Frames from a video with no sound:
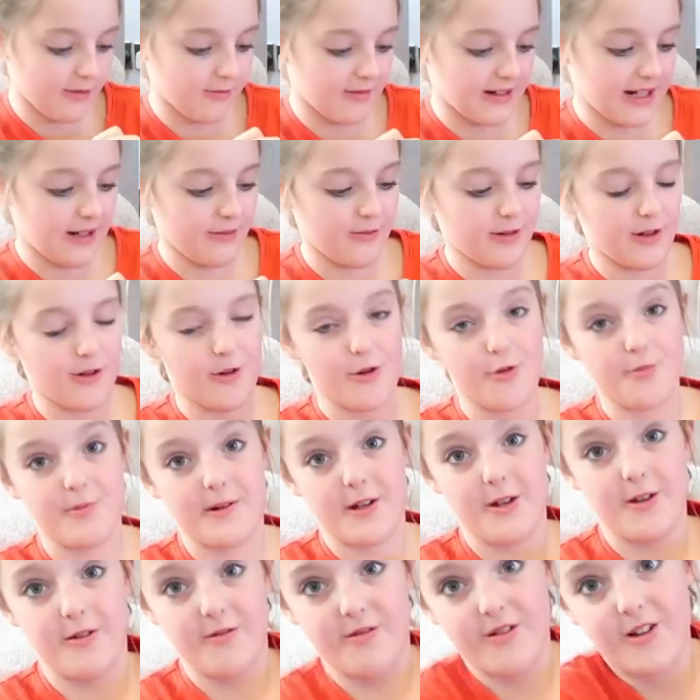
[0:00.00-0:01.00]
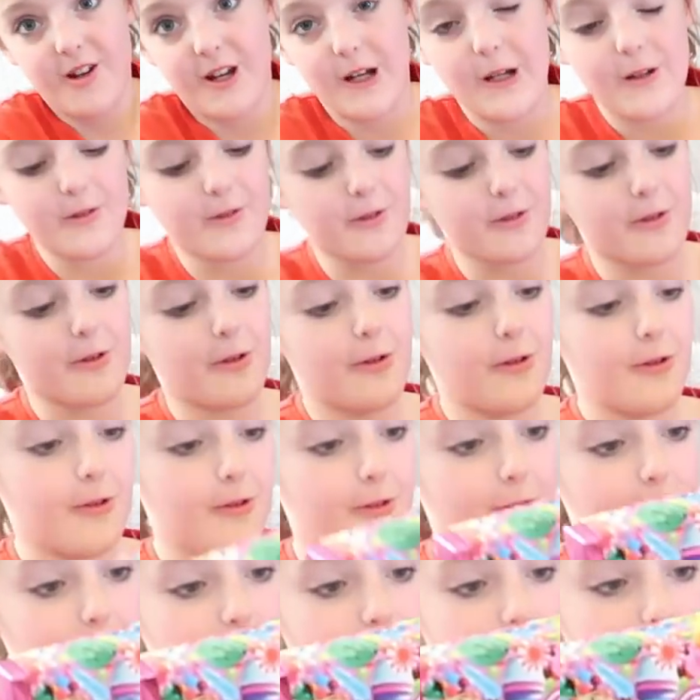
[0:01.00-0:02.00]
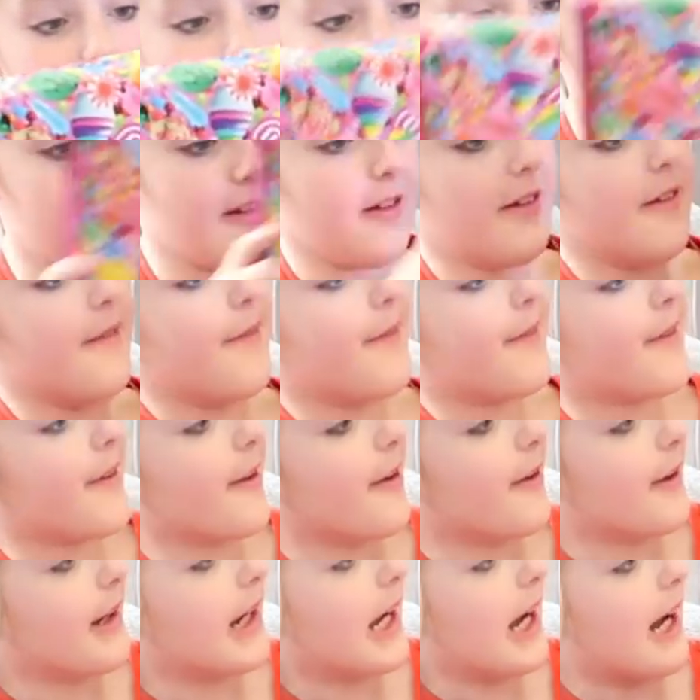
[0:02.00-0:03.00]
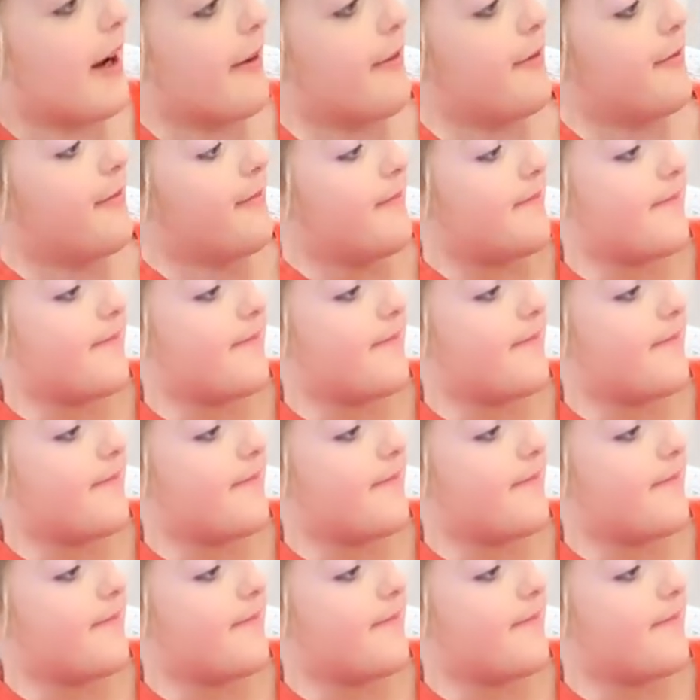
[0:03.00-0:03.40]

just want to open it. It looks cool. So yeah.